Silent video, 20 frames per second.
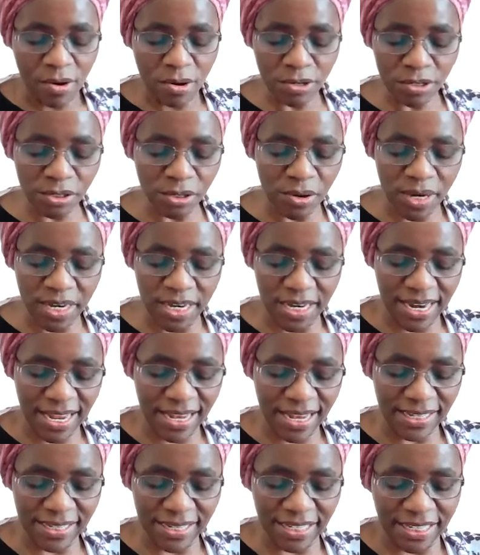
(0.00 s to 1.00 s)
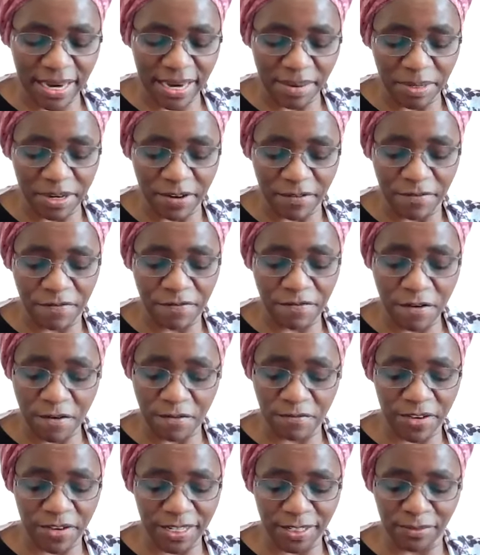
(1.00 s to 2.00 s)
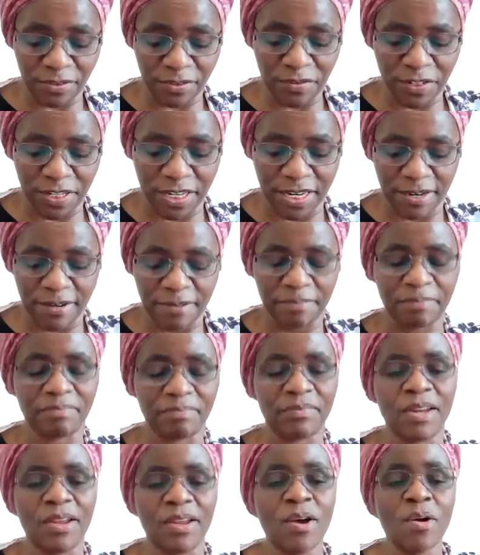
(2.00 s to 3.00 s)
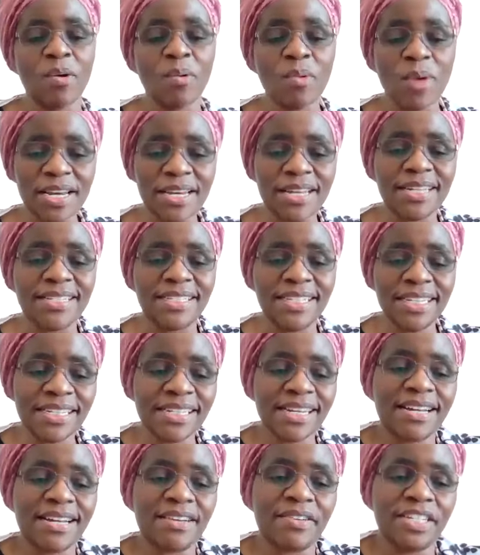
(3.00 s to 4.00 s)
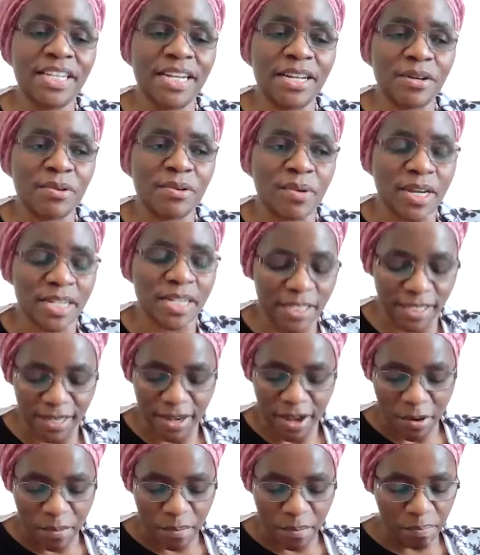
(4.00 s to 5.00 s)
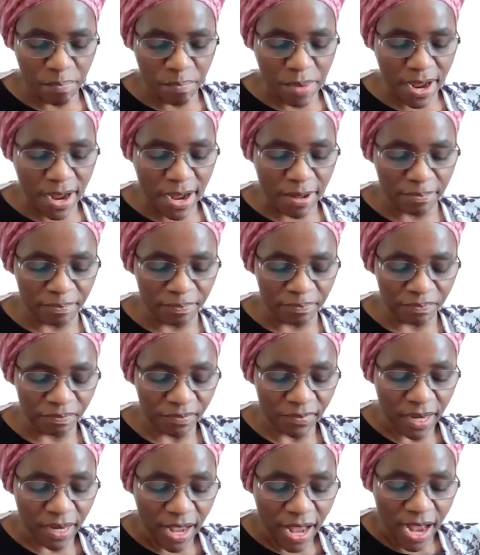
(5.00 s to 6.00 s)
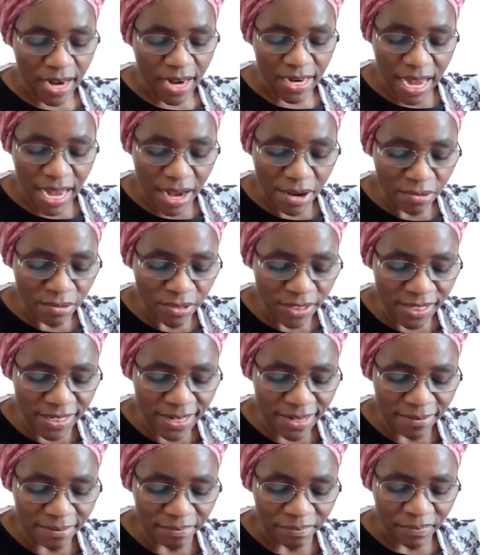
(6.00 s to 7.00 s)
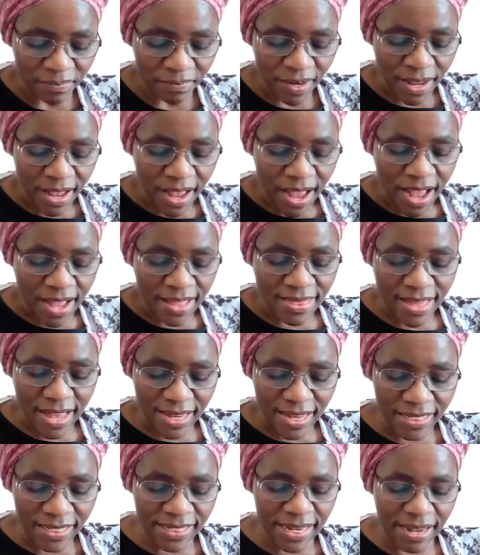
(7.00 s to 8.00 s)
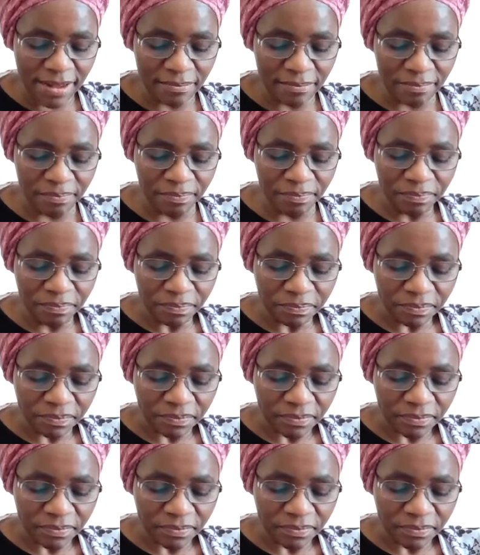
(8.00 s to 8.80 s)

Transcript: Also in Esther chapter 4, verse 15, when a declaration was announced that